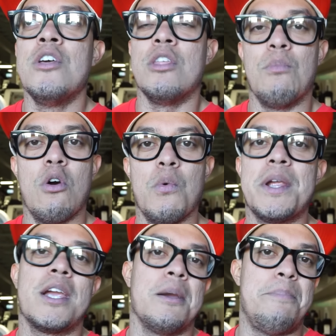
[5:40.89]
the more we
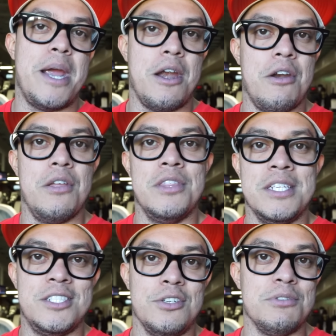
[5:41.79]
can compare
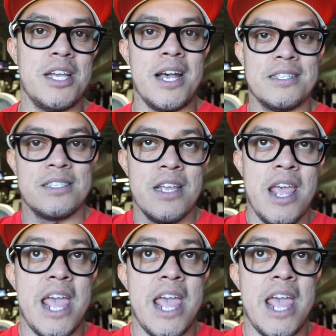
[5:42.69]
these two tests